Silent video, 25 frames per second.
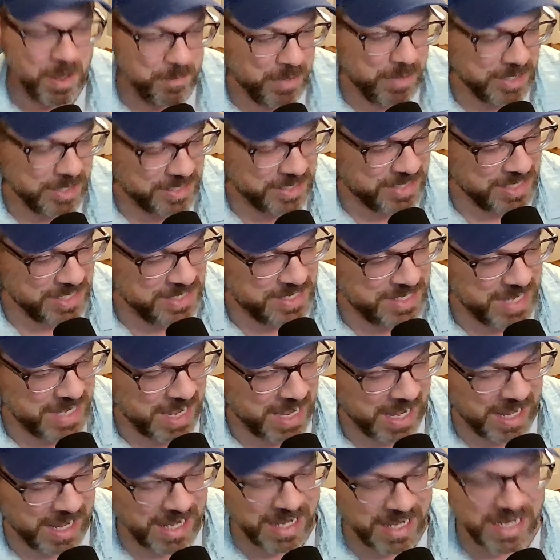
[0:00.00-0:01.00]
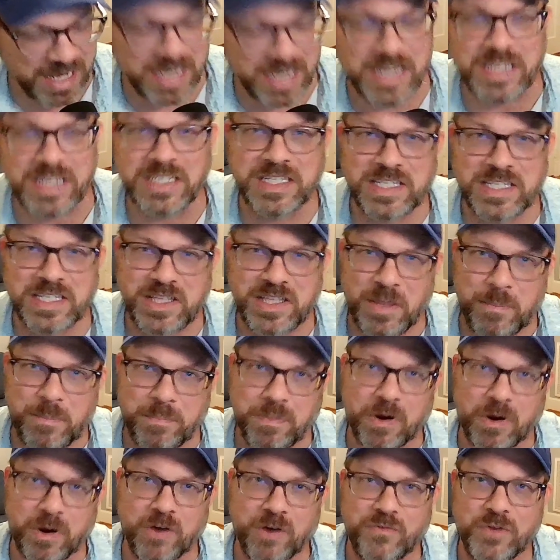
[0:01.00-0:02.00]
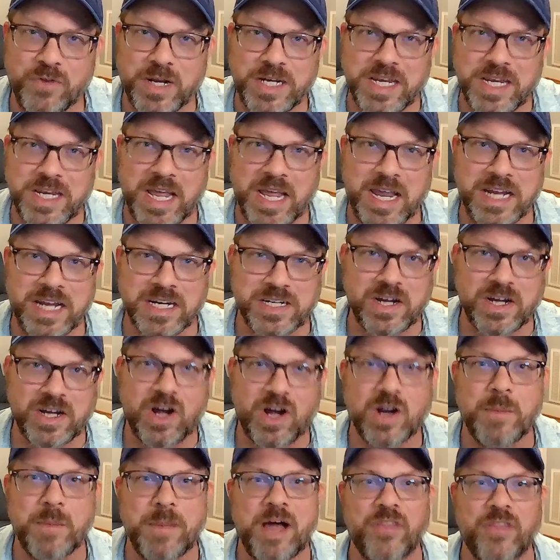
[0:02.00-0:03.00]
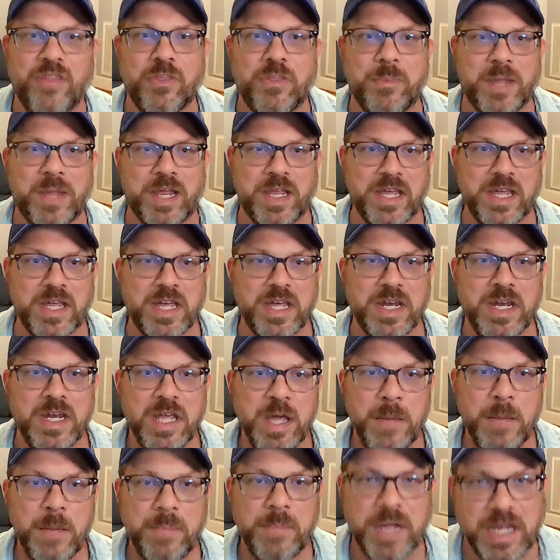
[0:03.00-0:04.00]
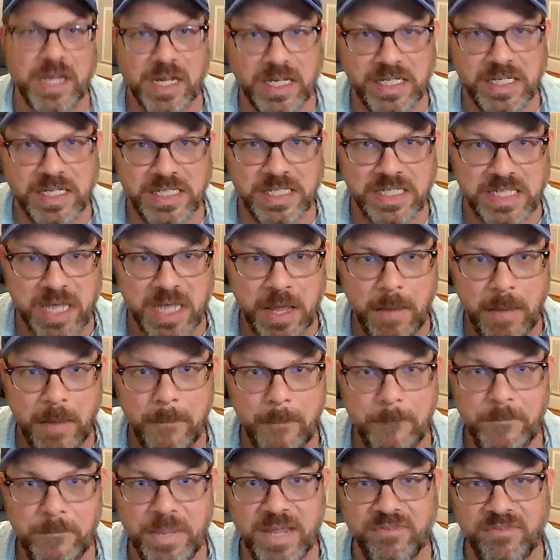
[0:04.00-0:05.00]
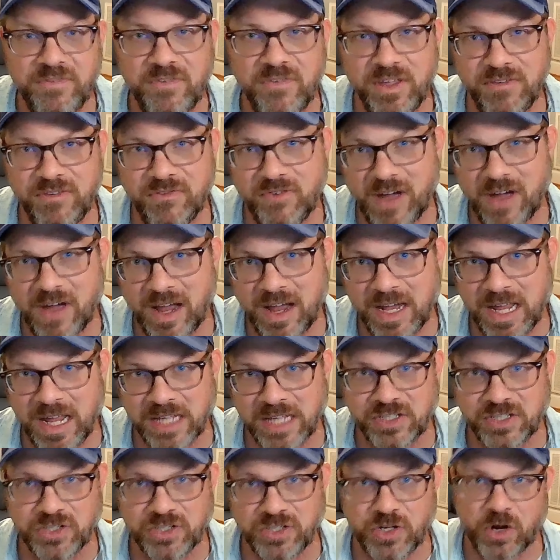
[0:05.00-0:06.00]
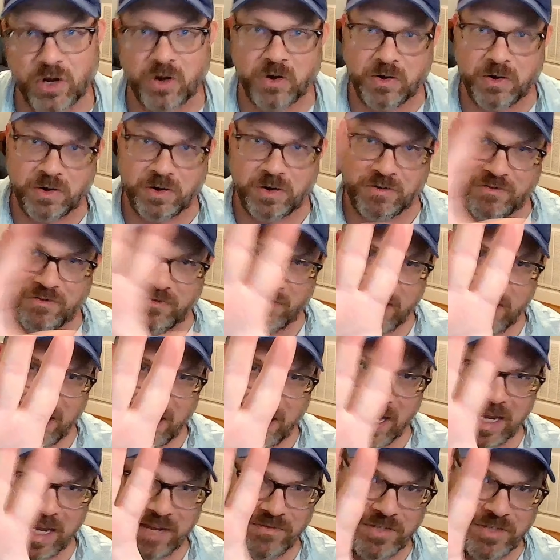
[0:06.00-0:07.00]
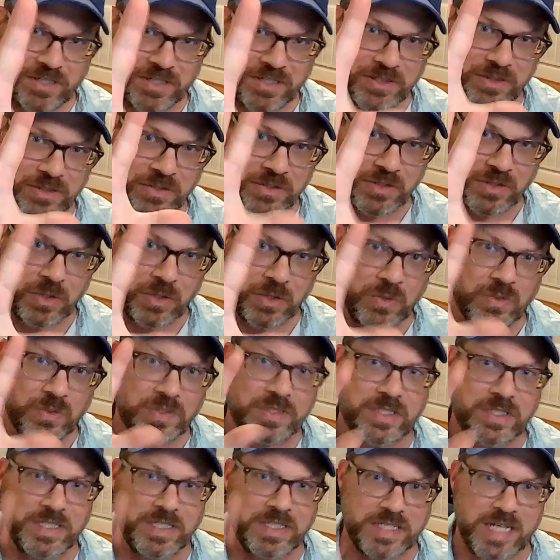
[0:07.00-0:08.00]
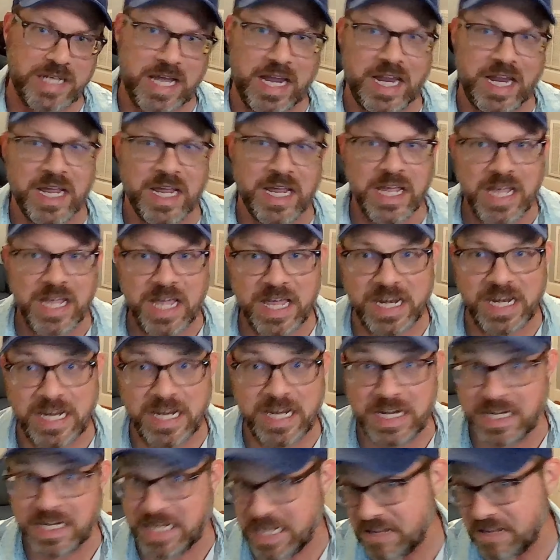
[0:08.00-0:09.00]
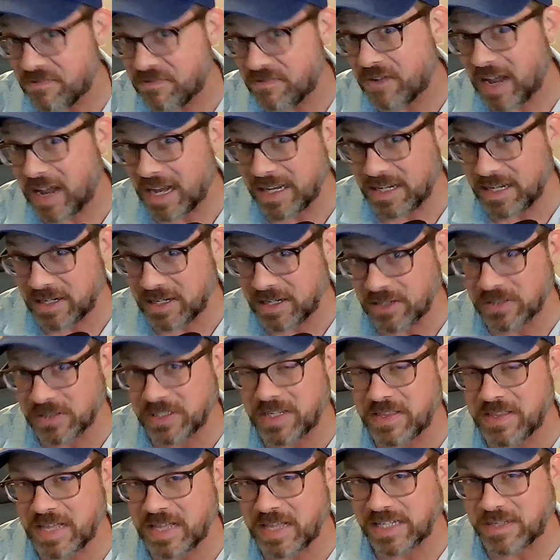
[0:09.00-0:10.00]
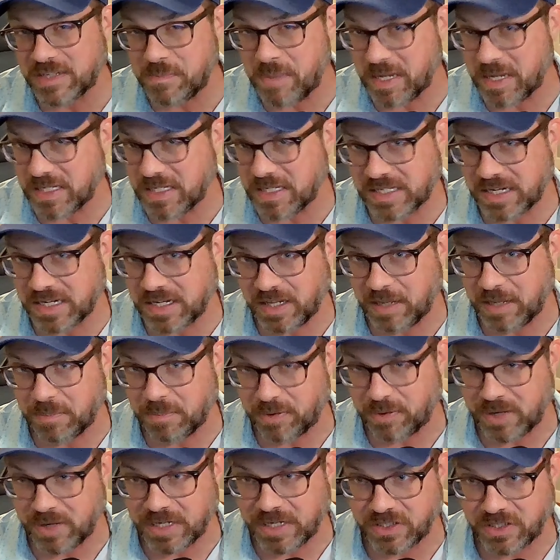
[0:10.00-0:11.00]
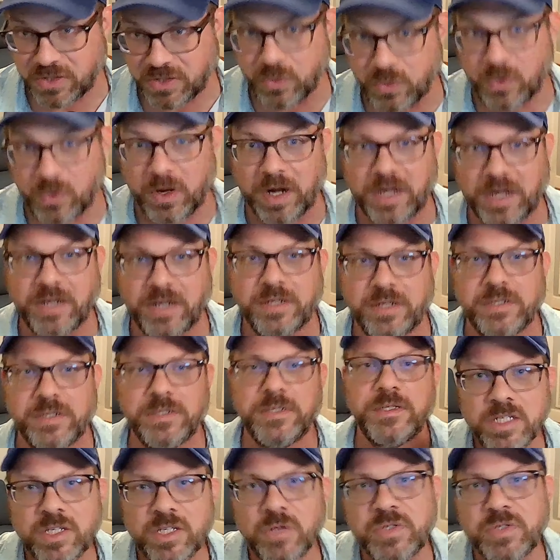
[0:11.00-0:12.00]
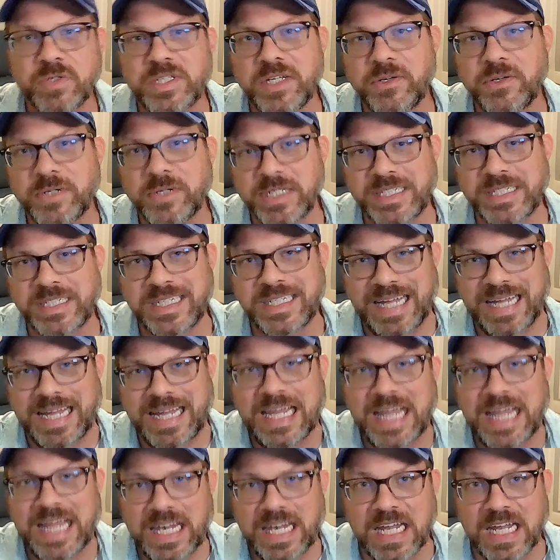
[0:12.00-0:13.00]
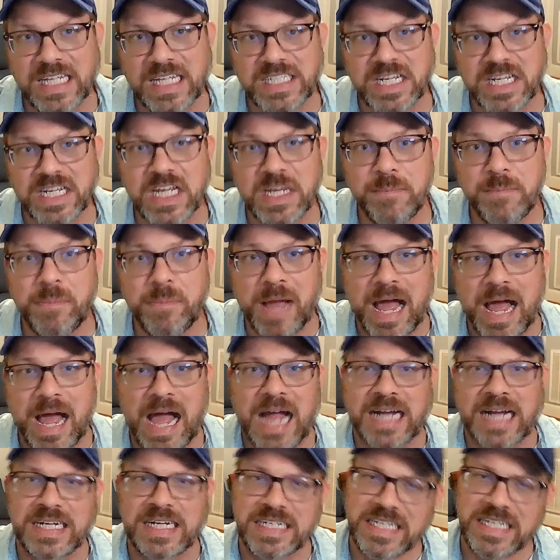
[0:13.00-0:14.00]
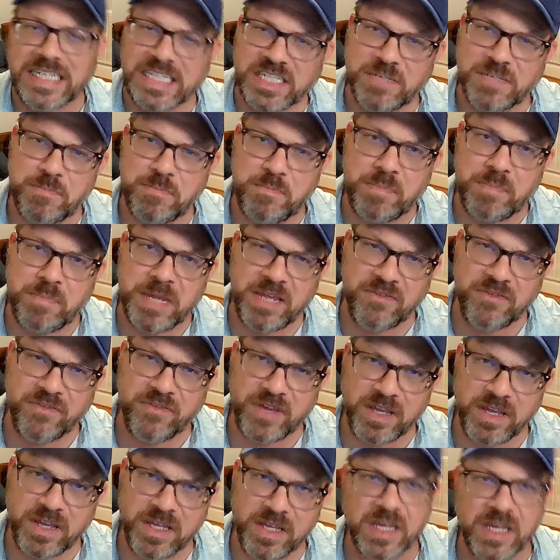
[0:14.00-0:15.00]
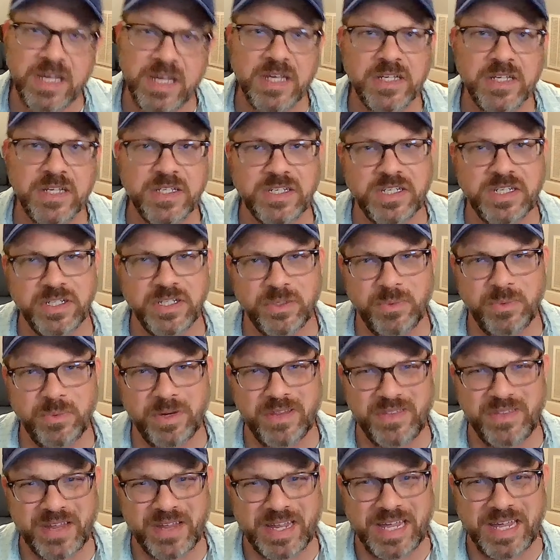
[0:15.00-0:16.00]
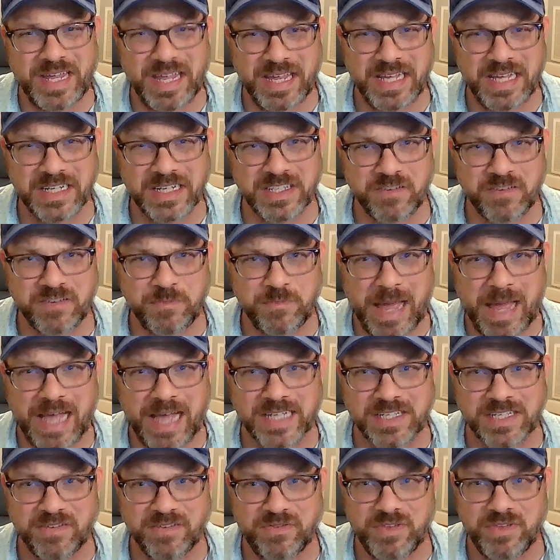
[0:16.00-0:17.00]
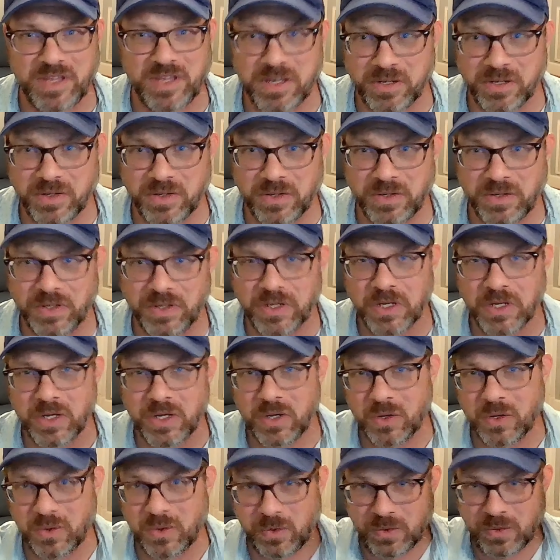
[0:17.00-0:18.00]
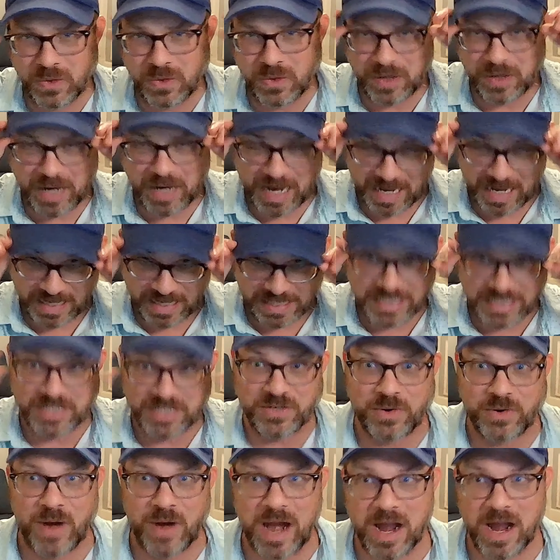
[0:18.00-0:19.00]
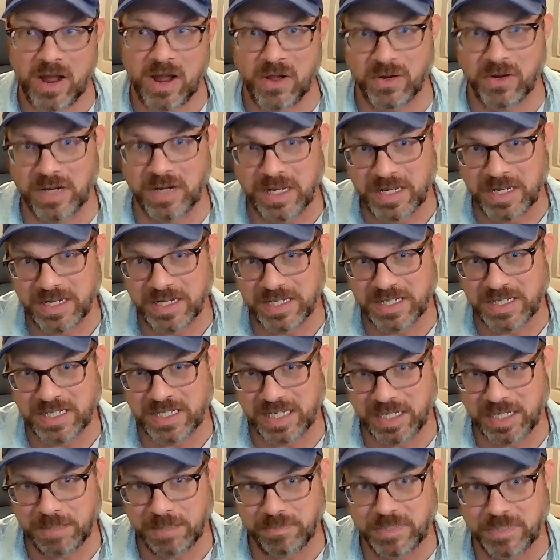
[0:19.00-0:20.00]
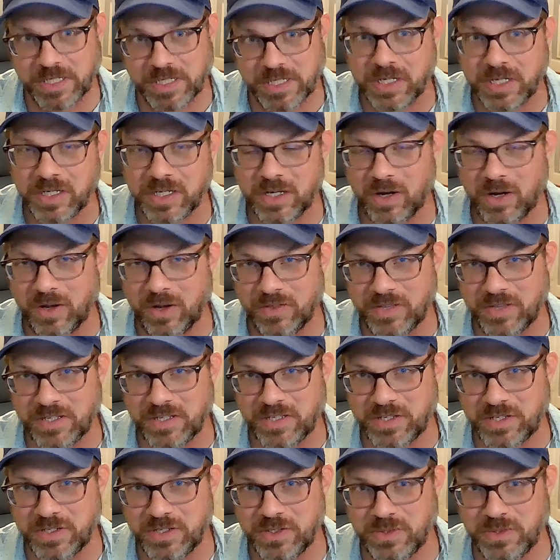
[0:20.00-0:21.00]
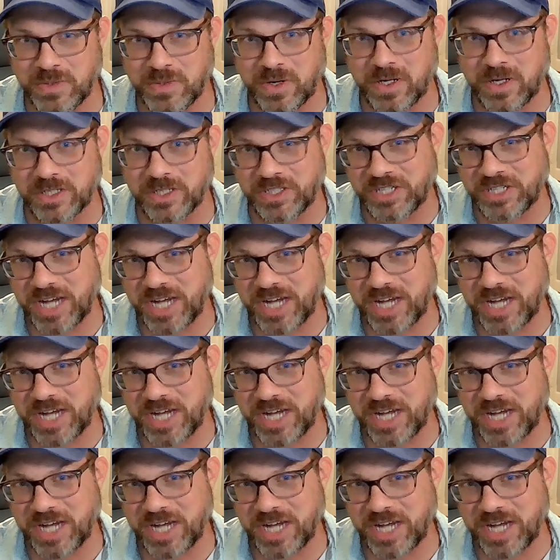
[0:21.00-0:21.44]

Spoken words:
But today is the perfect day to talk about them again because Beefy Finance turned 5 years old today. And in DeFi years, that's basically prehistoric. So, seriously, let's unpack. Is Beefy still one of the kings of passive yield, or has its crown slipped on this new on